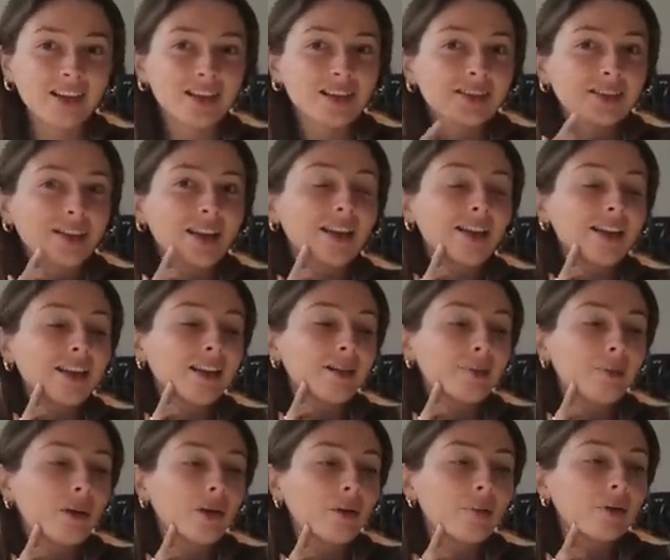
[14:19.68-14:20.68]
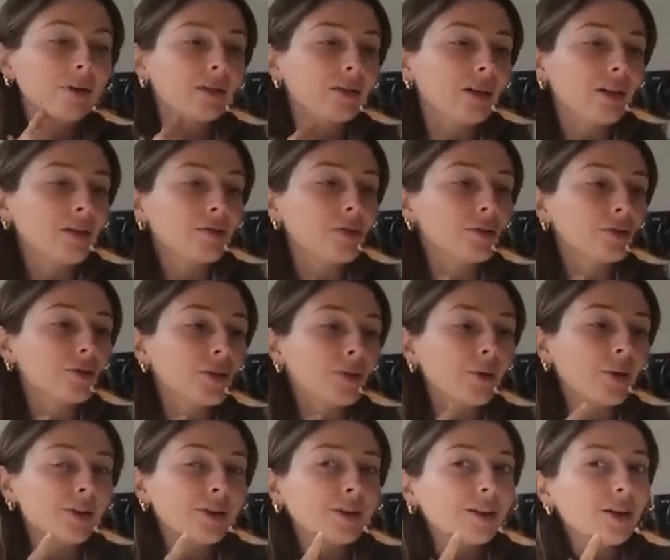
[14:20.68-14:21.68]
sunny in Melbourne. I've also
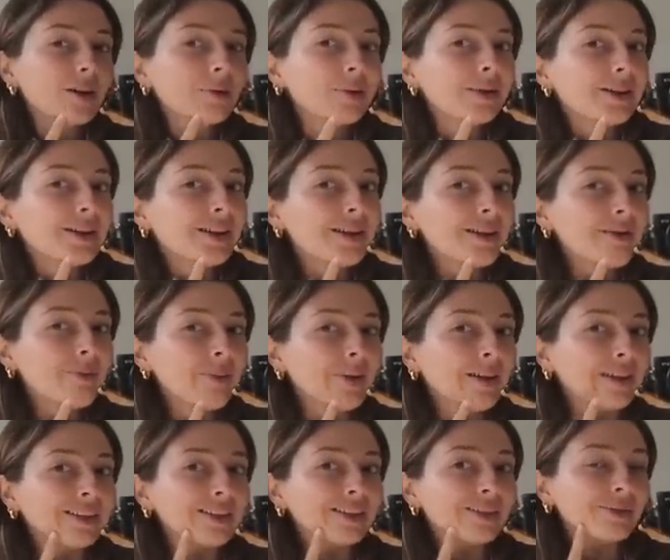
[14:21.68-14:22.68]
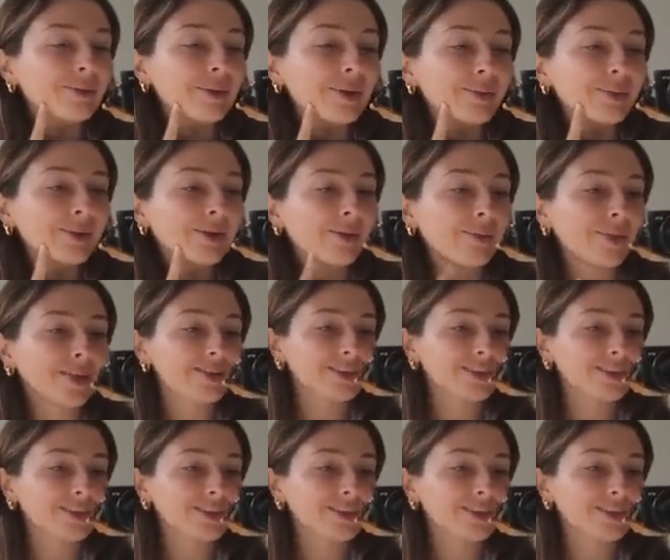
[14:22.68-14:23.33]
woken up to the biggest pimple on my